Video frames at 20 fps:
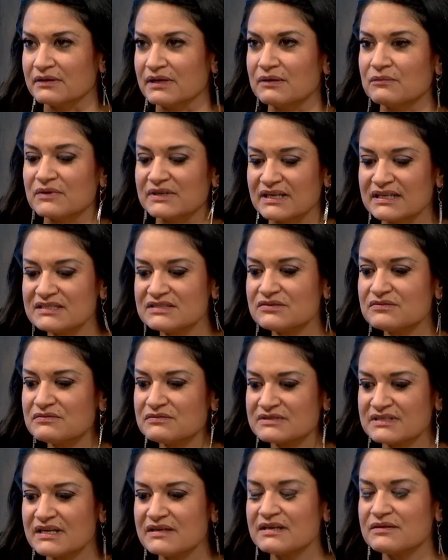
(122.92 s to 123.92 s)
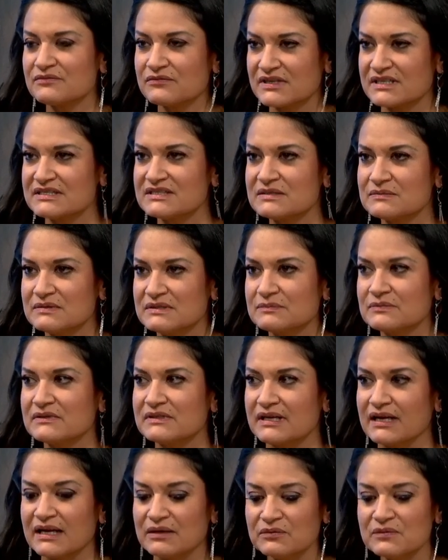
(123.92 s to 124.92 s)
And when I still say that phrase to people,
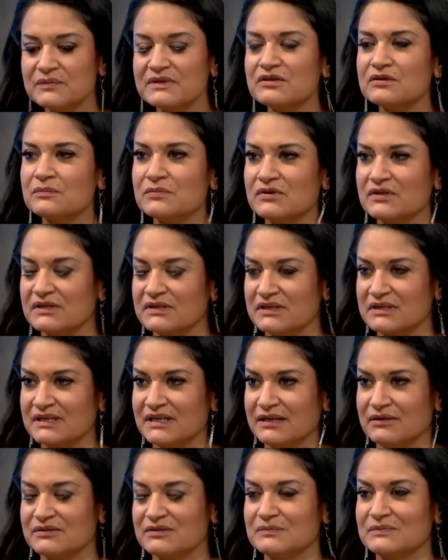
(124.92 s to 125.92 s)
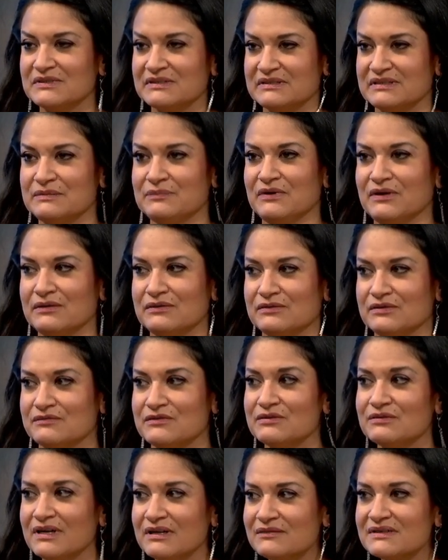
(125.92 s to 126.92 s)
that I will be your book accountability partner. If
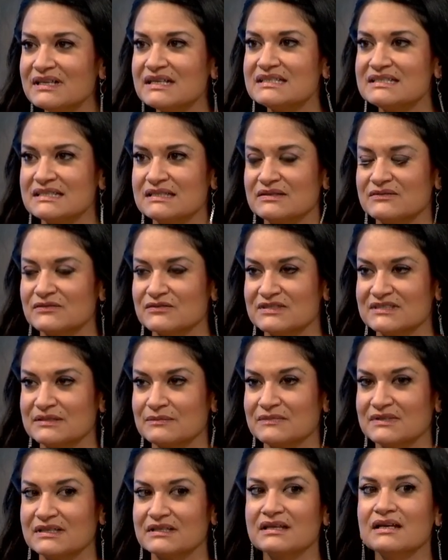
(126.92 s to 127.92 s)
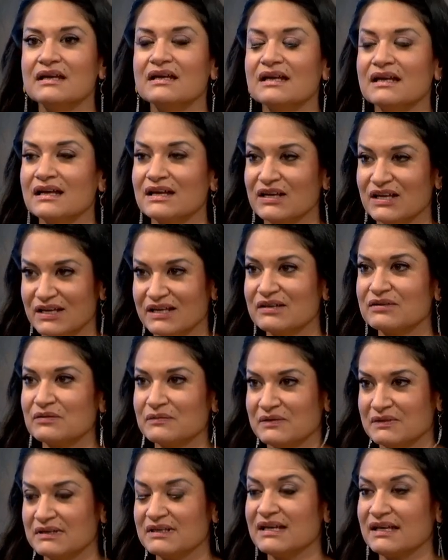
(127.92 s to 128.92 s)
you have an idea for something,
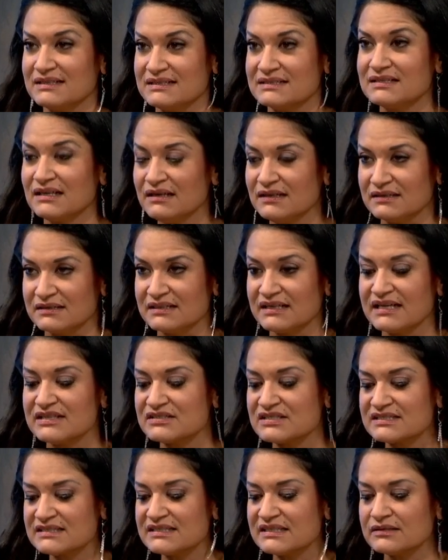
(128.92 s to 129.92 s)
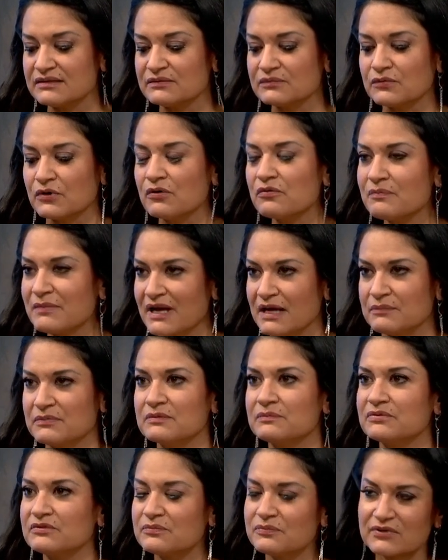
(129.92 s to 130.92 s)
it'll get done. They just need a roadmap, a
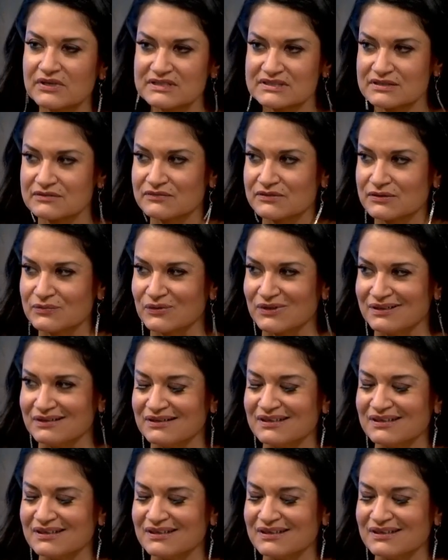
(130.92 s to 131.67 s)
blueprint, if you will.